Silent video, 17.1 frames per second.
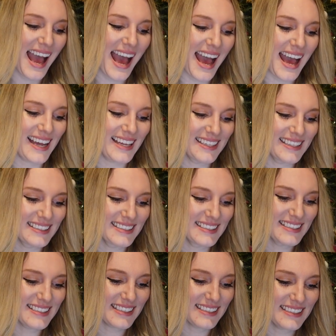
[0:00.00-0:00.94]

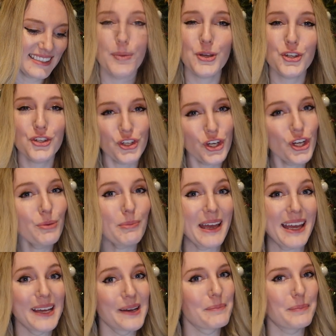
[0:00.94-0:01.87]
And I'm
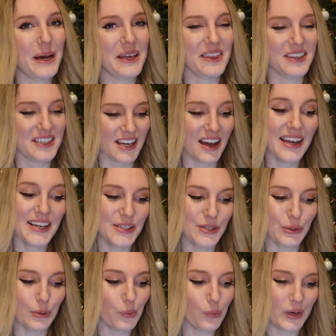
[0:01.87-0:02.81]
assuming by the
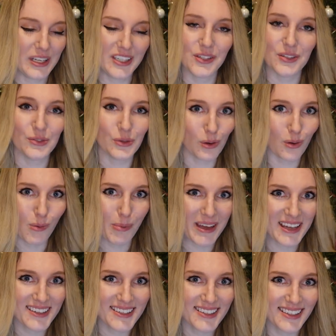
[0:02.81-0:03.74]
title, Winter's
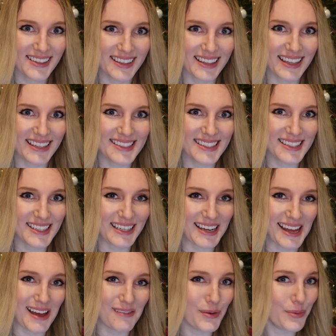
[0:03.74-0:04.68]
Orbit, that this is going
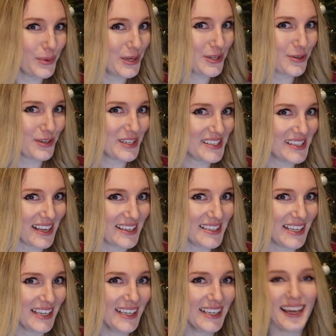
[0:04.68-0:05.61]
to have a wintry
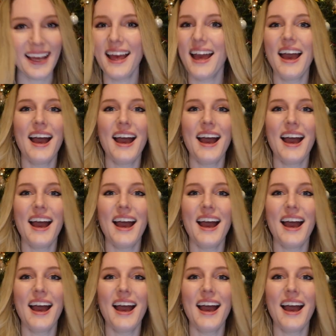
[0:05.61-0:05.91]
setting.